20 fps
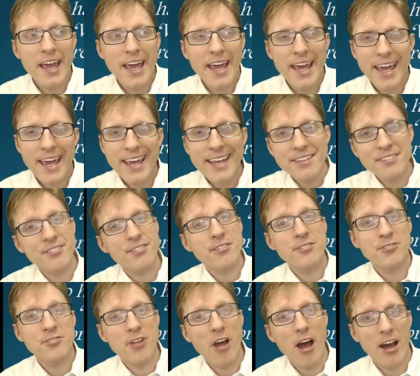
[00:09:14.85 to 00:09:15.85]
is the
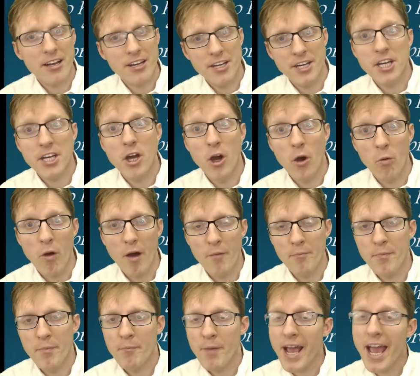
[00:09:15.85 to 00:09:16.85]
stock going to go
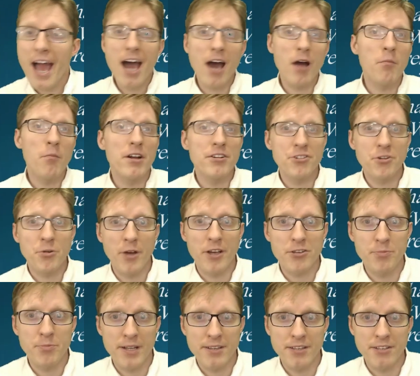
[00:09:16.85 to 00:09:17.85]
up? By how much do I
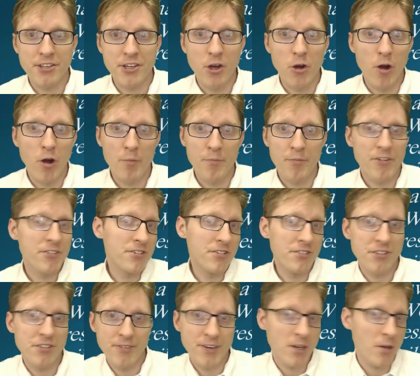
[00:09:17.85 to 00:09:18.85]
expect it to go up
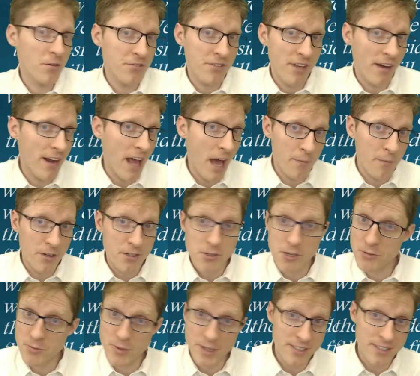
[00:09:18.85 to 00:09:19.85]
versus if it goes down, how much do I
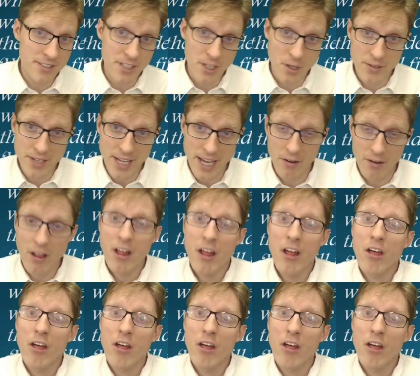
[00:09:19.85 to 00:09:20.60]
expect it to go down?